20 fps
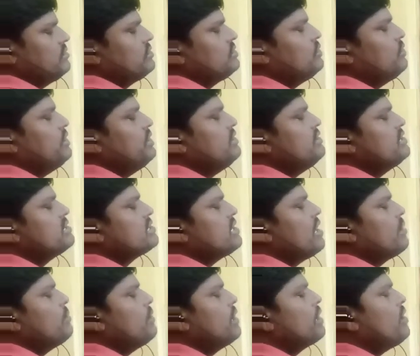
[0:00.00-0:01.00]
So in this
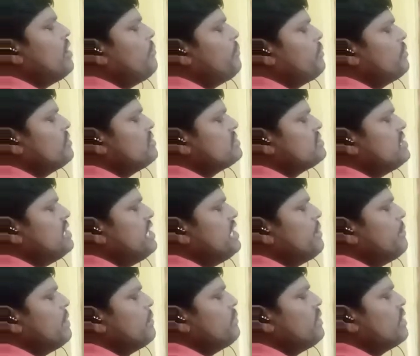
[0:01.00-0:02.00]
carbonyl compound, C
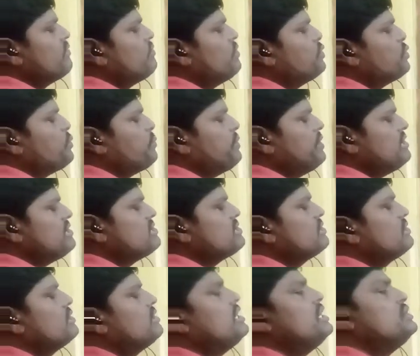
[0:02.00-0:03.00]
double bond O group
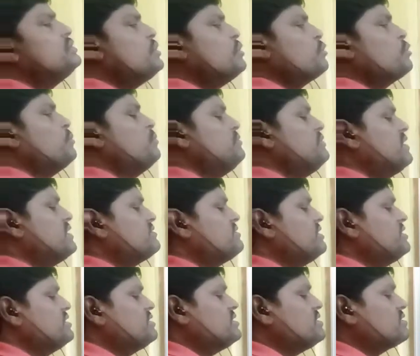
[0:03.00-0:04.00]
is keto group. That's
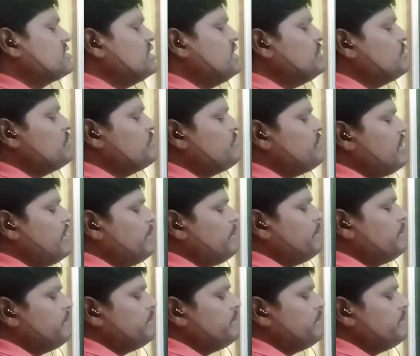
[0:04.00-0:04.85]
why this is keto form.